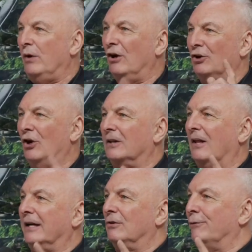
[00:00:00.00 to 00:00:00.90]
We are
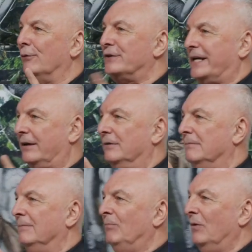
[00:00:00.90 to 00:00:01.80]
not like the first
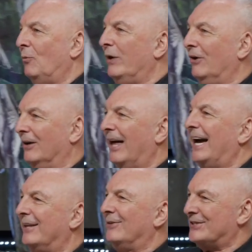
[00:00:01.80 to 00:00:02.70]
Adam, we are
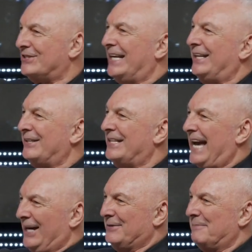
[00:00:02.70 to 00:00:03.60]
like the second
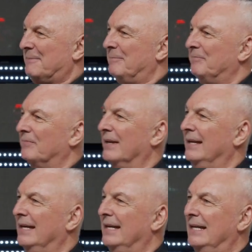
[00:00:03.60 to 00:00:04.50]
Adam.
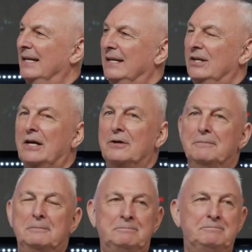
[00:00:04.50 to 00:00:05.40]
You know,